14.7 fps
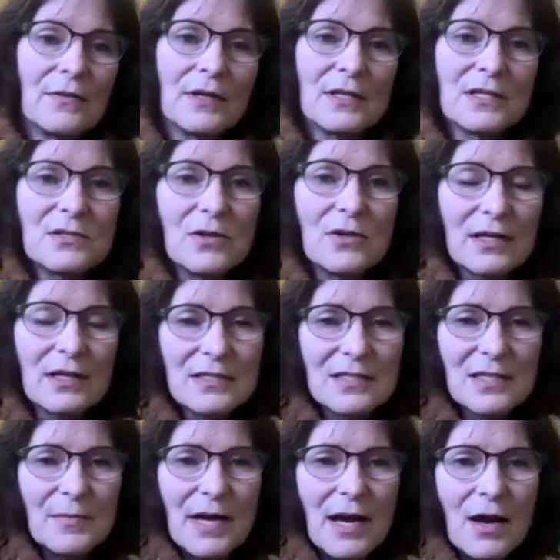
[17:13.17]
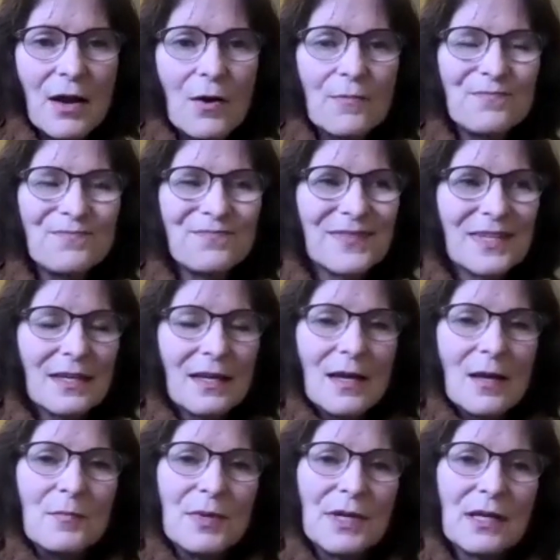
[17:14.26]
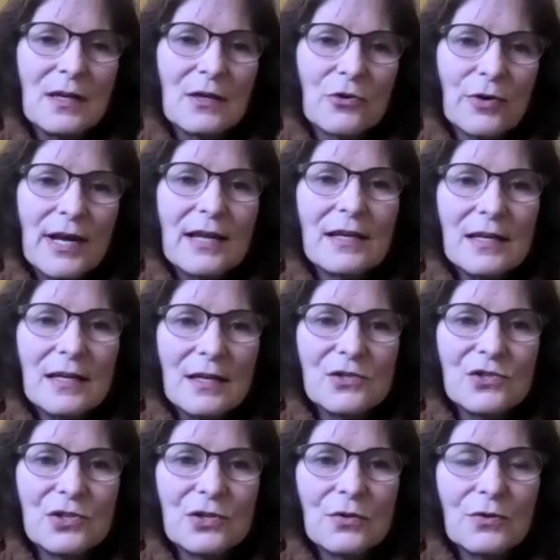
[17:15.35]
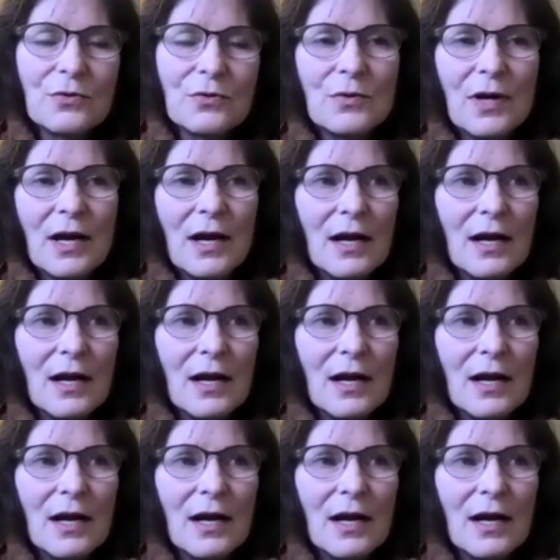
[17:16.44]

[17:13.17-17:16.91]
that it's not going to somehow create an issue